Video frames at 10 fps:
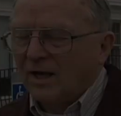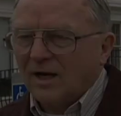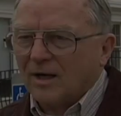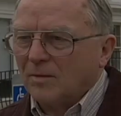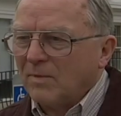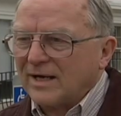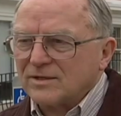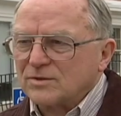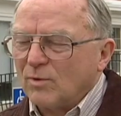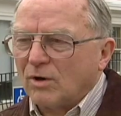My
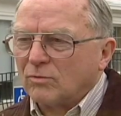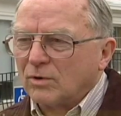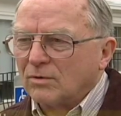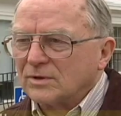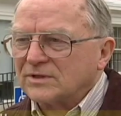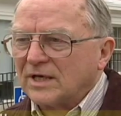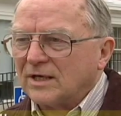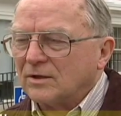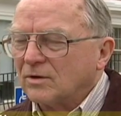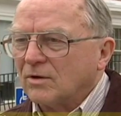small rural
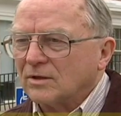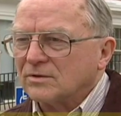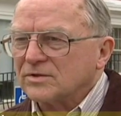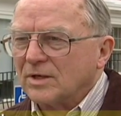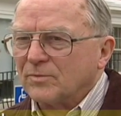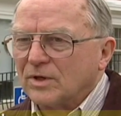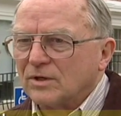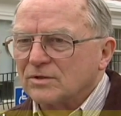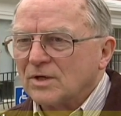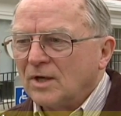town, on some
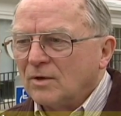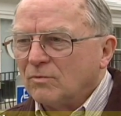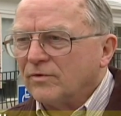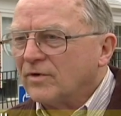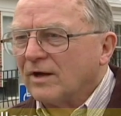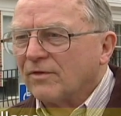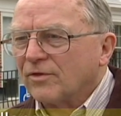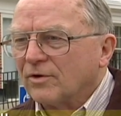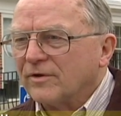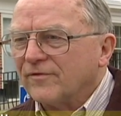years, we've gotten
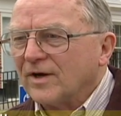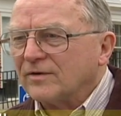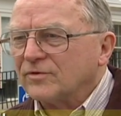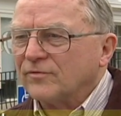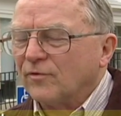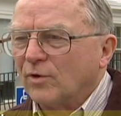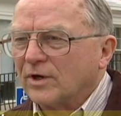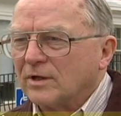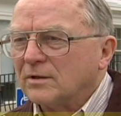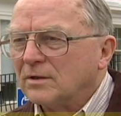35 to
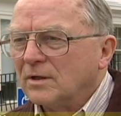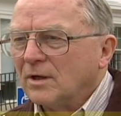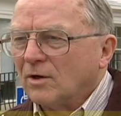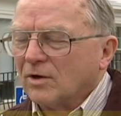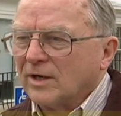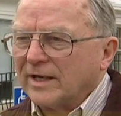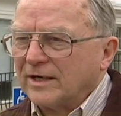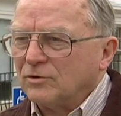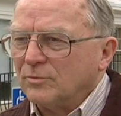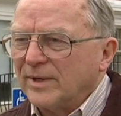40 on an
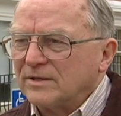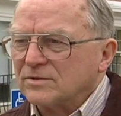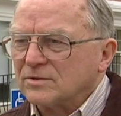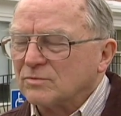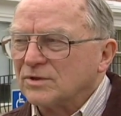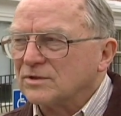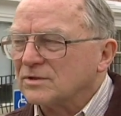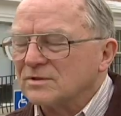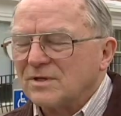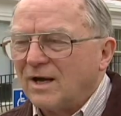annual basis, which
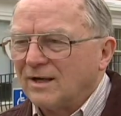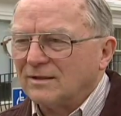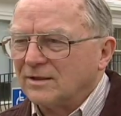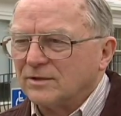is highly